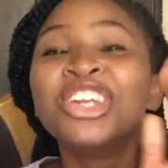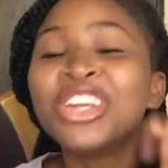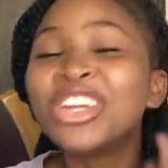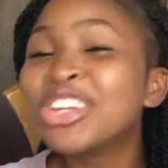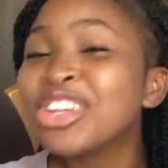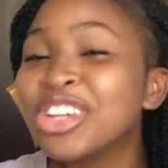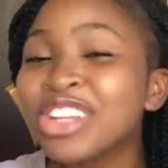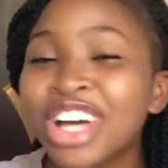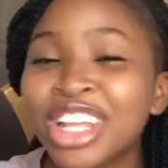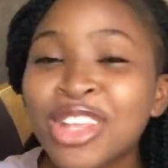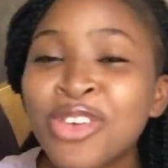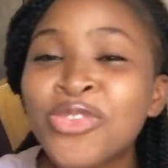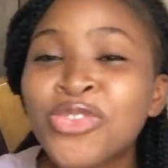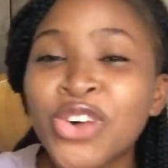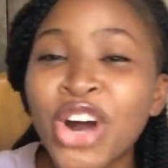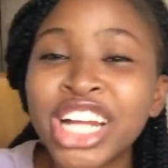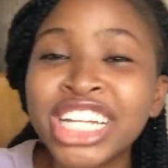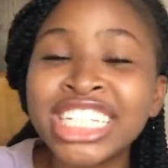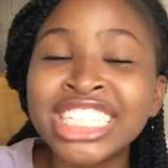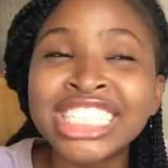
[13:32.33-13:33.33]
You know the
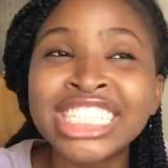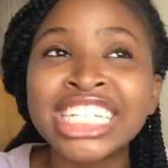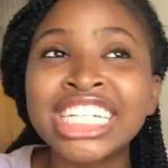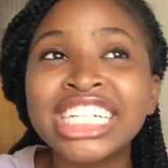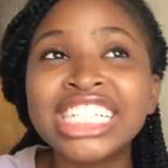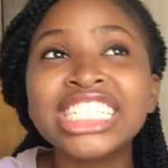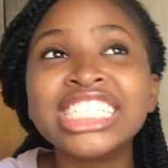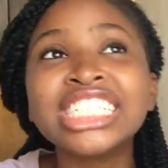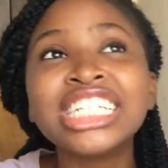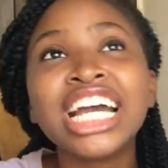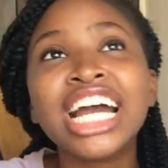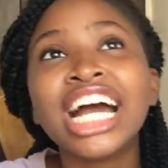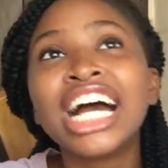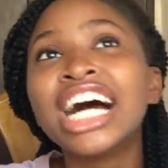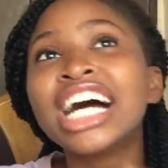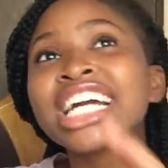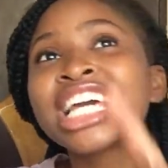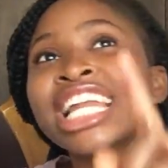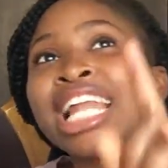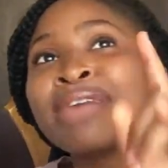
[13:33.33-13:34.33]
funny thing?
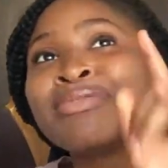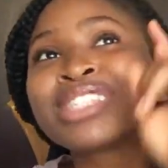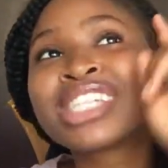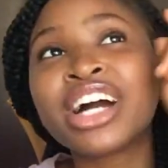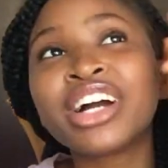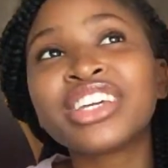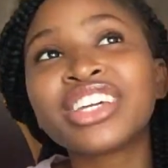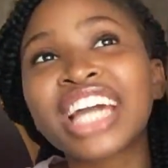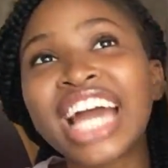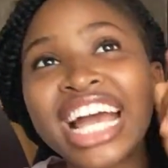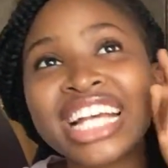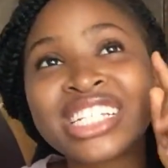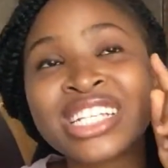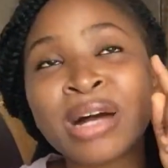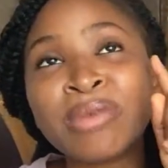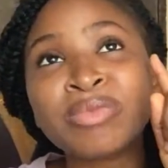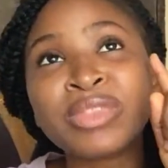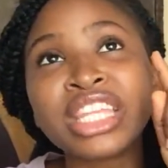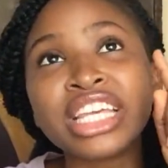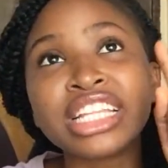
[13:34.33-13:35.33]
Okay, let me tell you guys
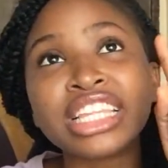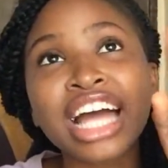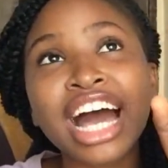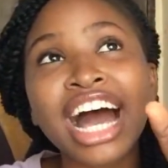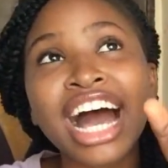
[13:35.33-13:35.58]
something.